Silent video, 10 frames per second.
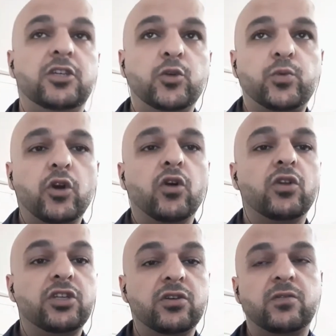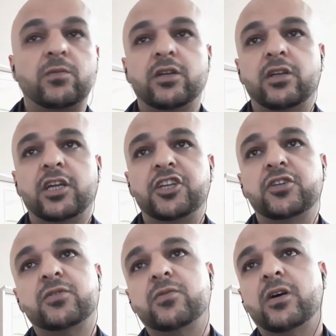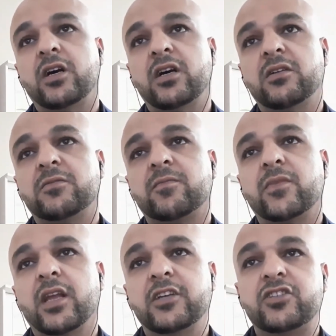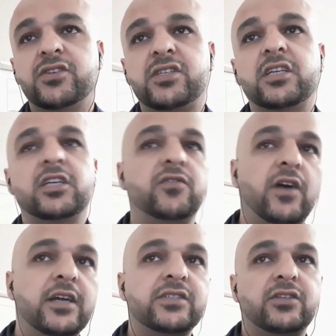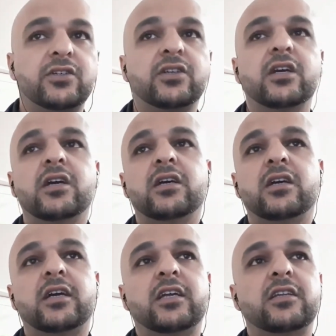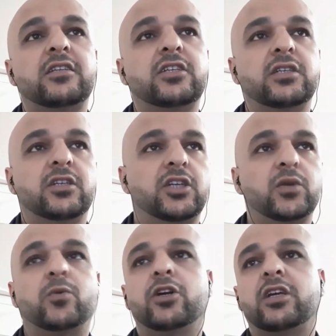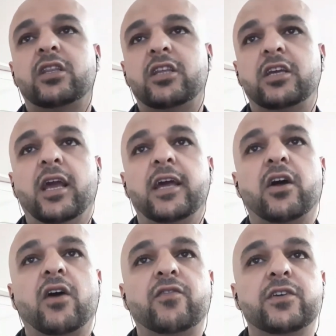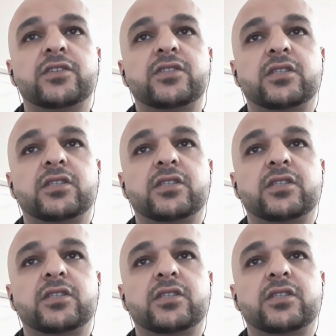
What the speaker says: role. You're a new HSE advisor, and you work in the head office.